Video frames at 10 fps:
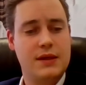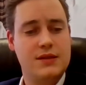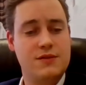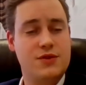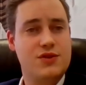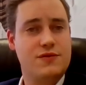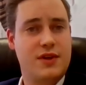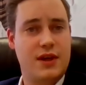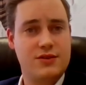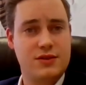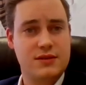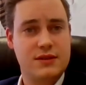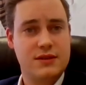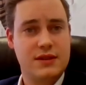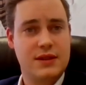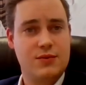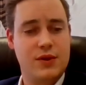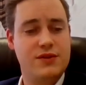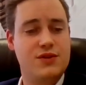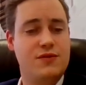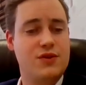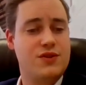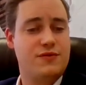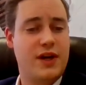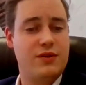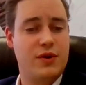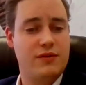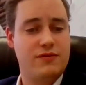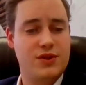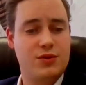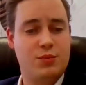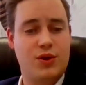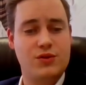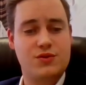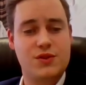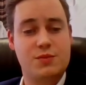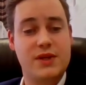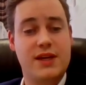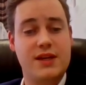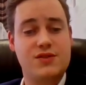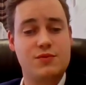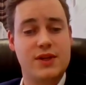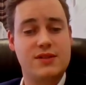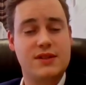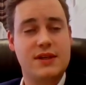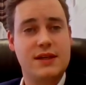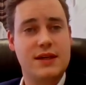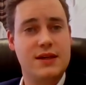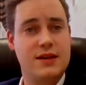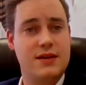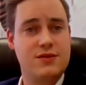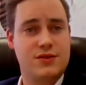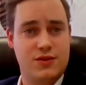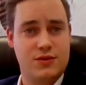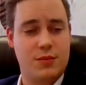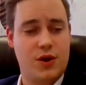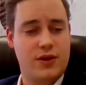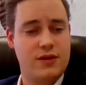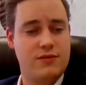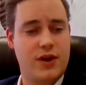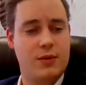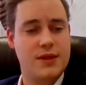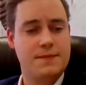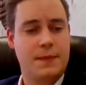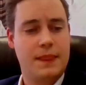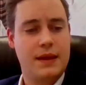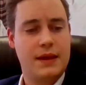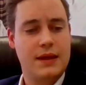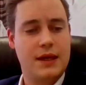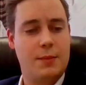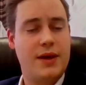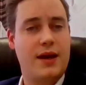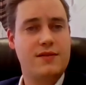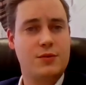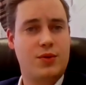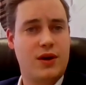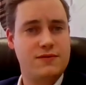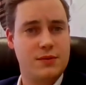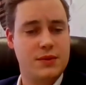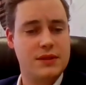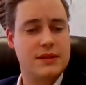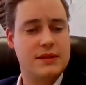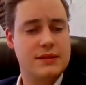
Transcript: Diversification. We have a diversified revenue approach which mitigates risk in an uncertain market environment. A path to profitability.